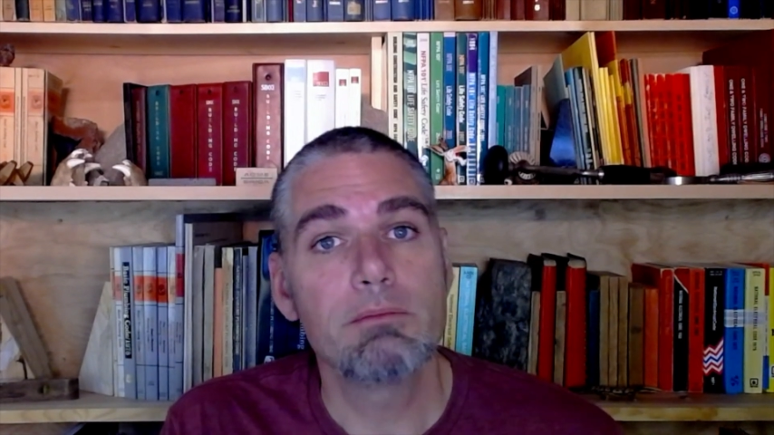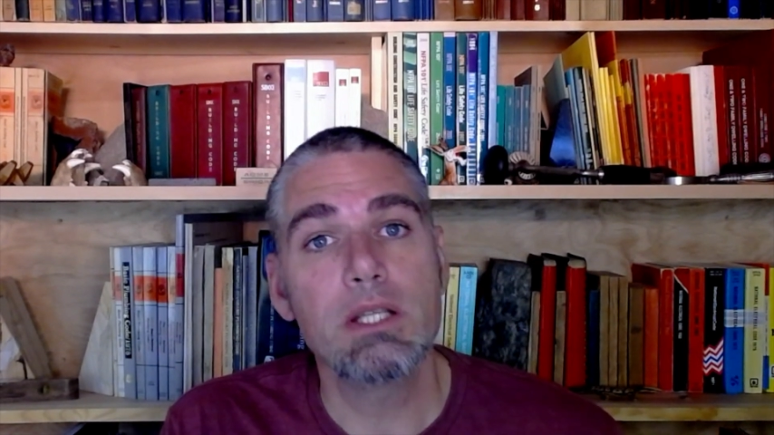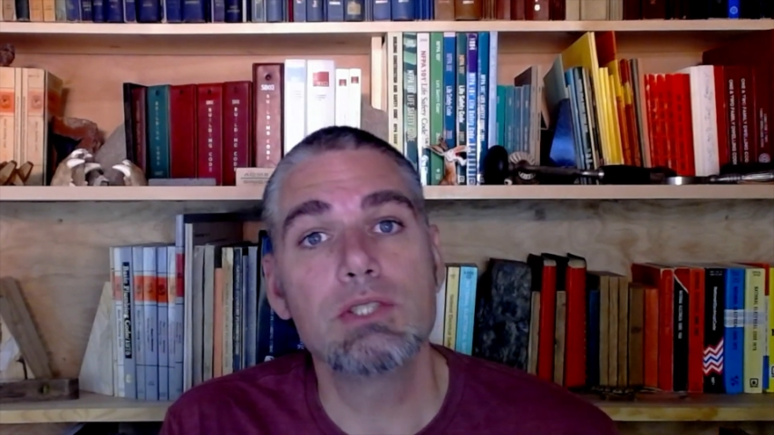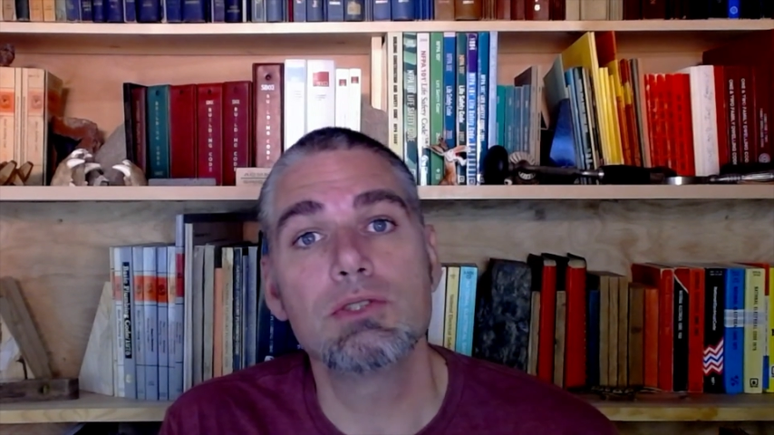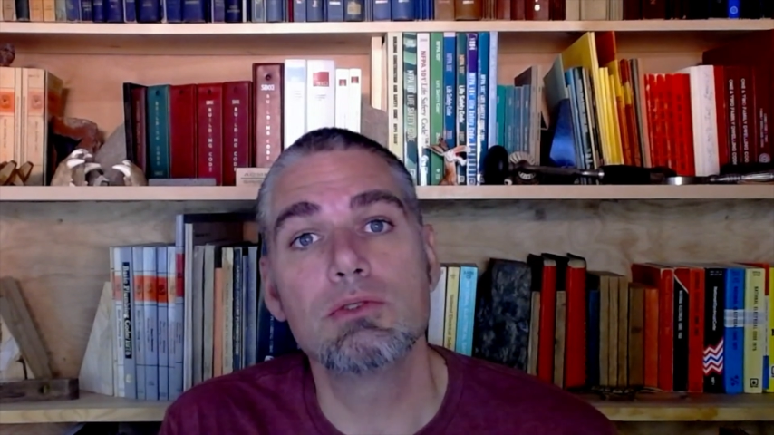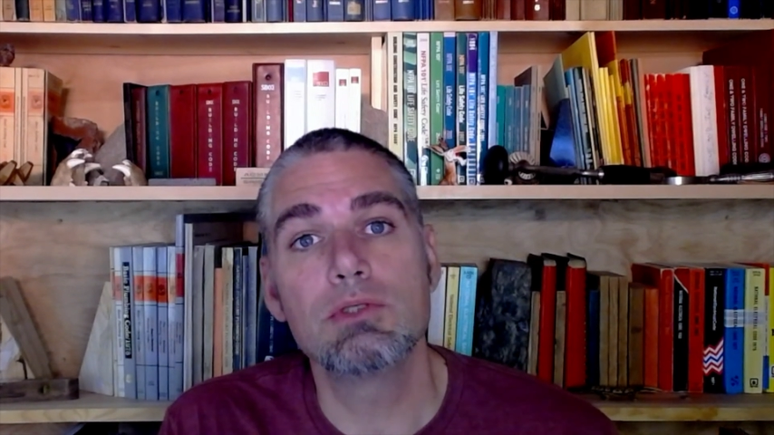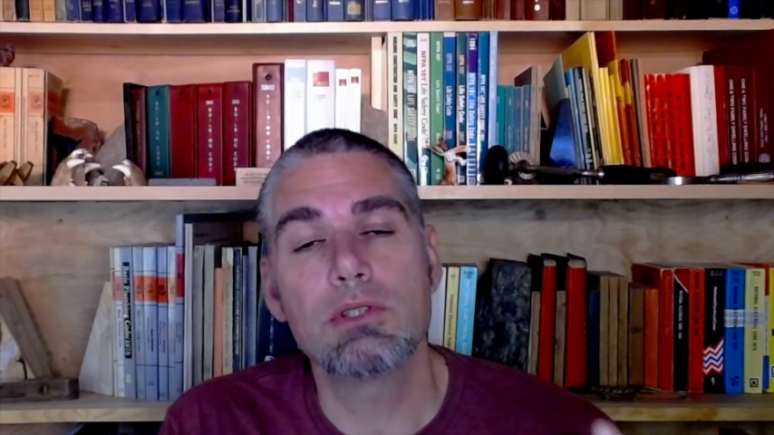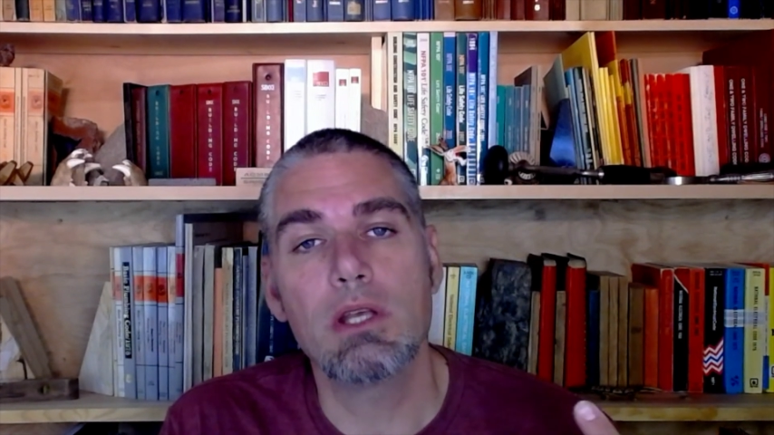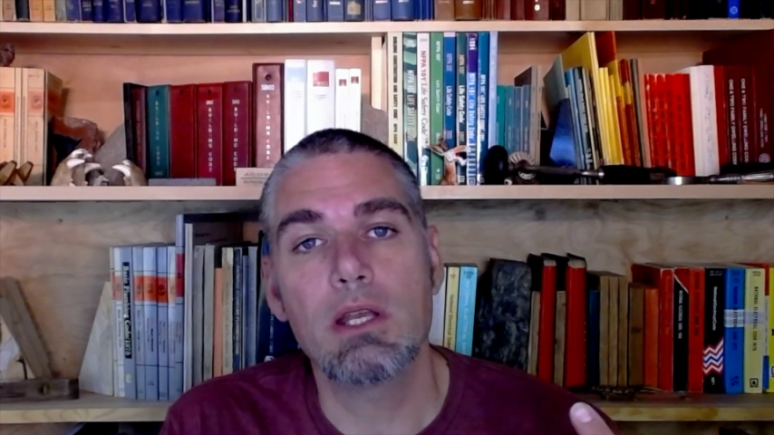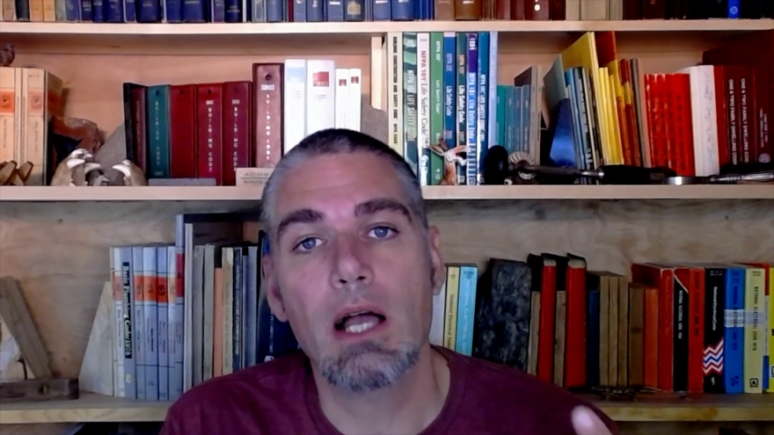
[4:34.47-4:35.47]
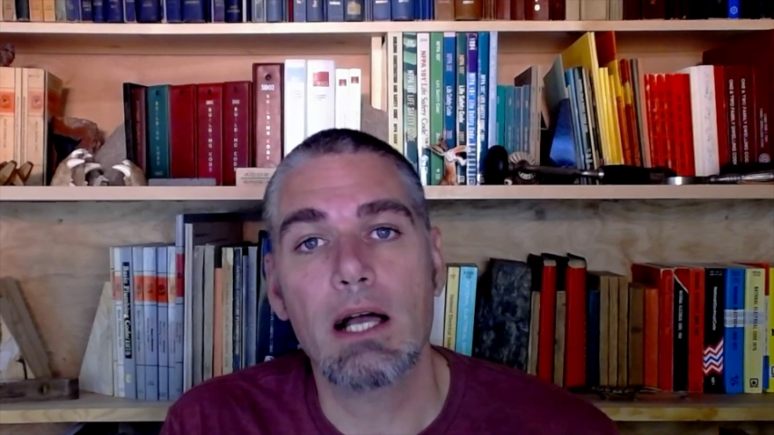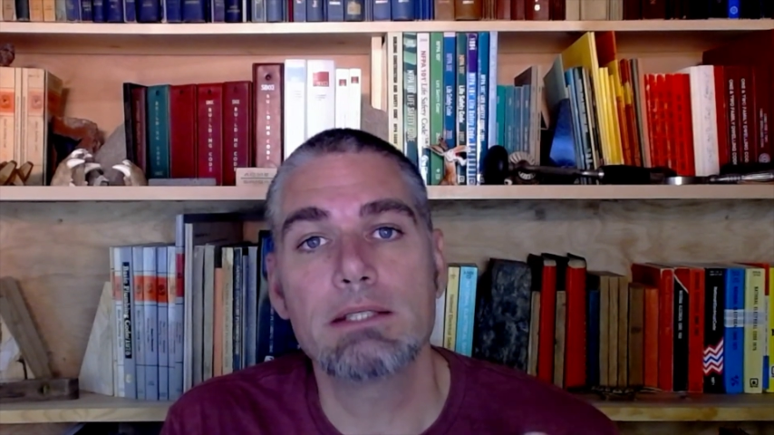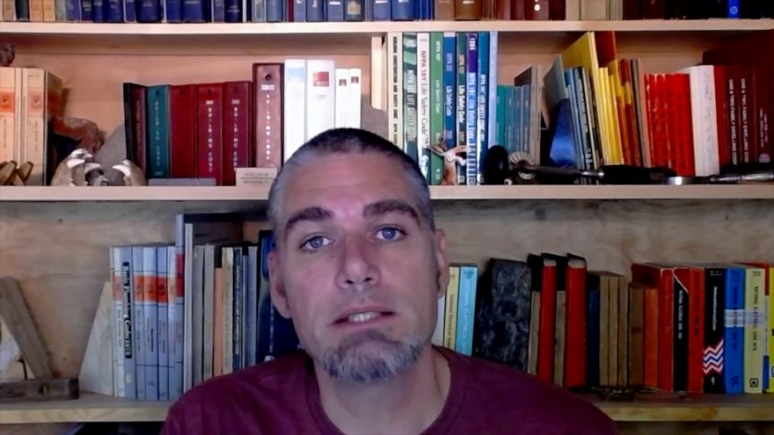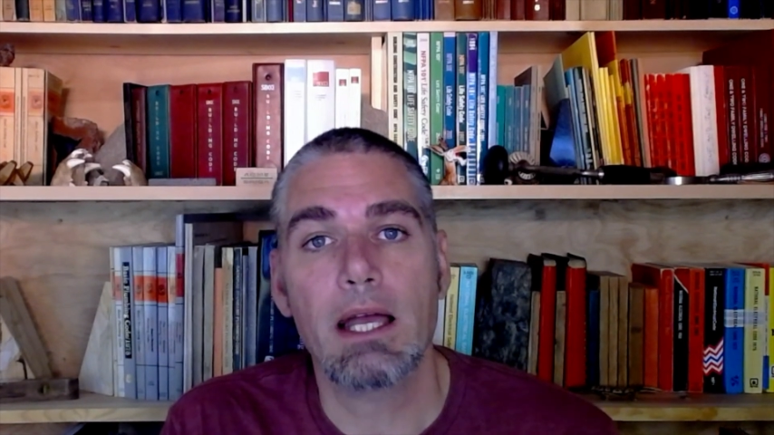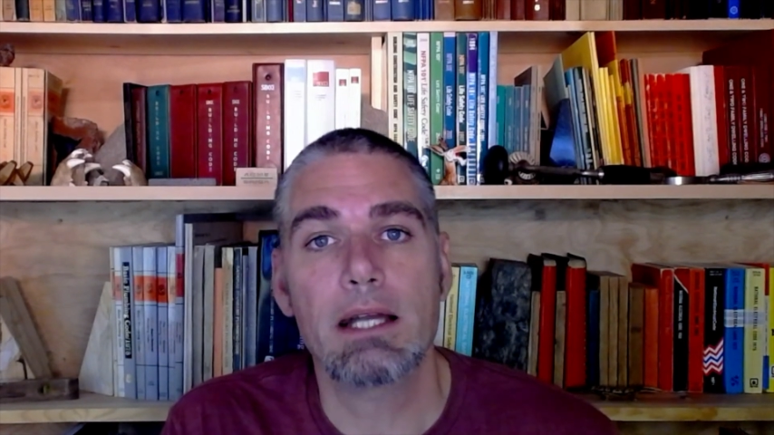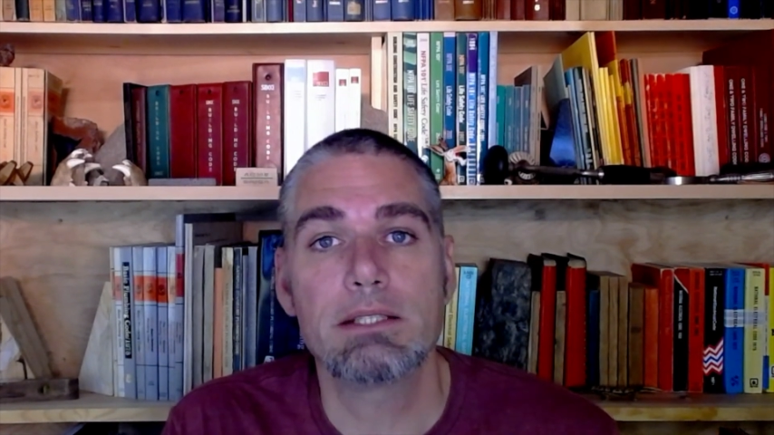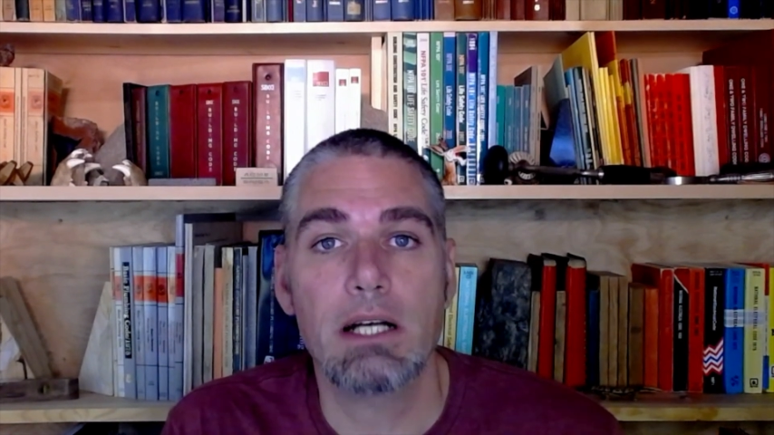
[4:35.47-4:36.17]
please use the Contact